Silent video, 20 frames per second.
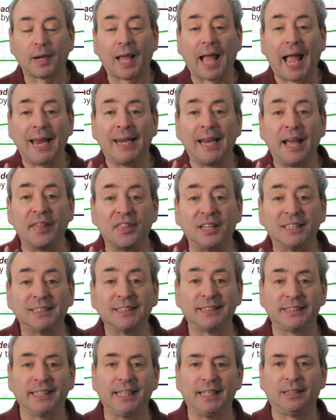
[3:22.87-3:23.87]
And at the
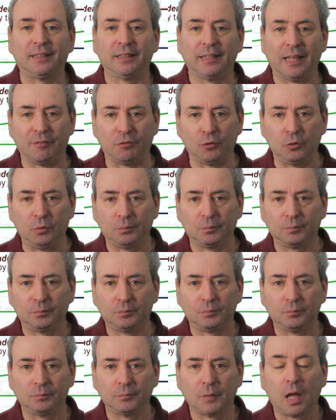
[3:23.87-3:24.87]
sixth level,
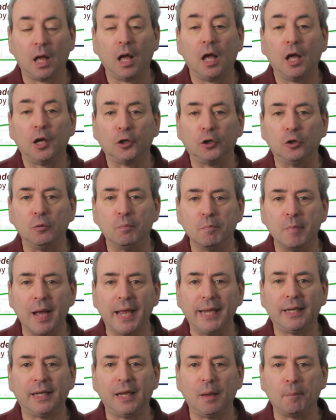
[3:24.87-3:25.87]
you
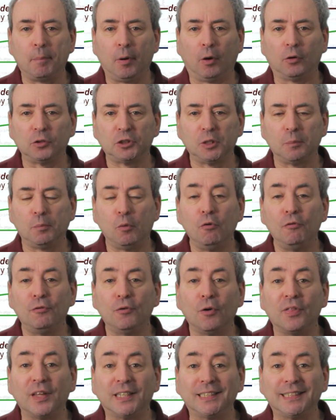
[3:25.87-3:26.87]
make it possible
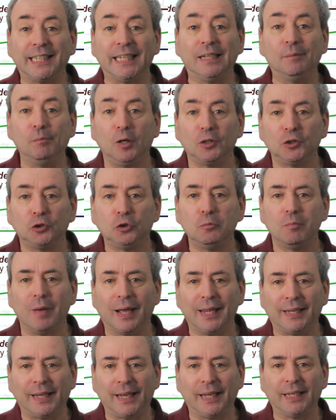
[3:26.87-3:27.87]
for the team to
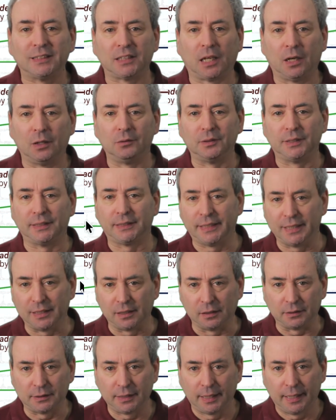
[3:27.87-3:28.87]
make its own
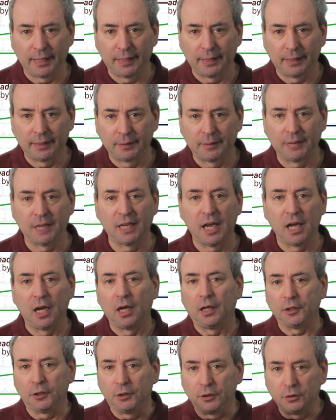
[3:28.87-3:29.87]
decisions.
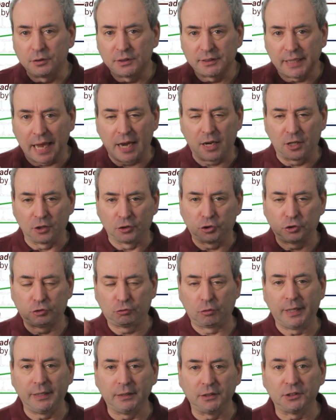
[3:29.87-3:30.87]
You set
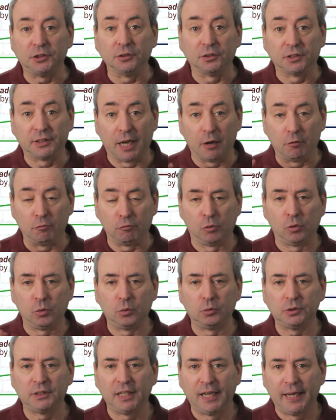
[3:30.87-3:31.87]
constraints, you set
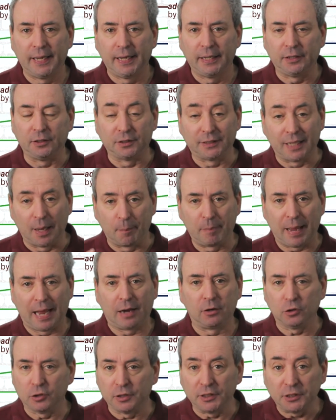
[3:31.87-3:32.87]
rules, you set
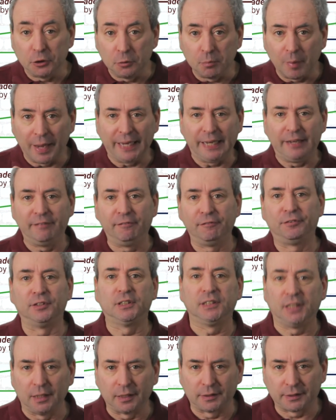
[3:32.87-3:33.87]
boundaries, you may even
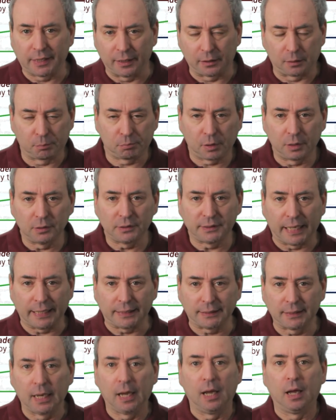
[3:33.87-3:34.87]
facilitate the
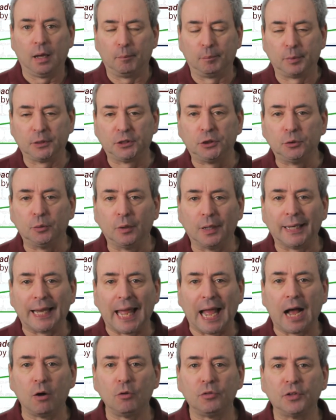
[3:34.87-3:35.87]
process, but you
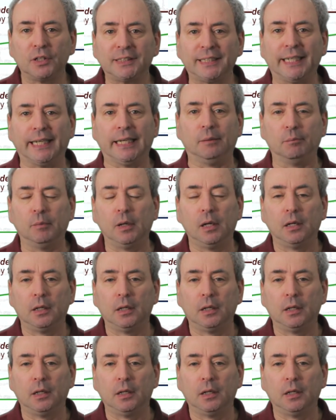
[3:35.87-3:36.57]
allow the team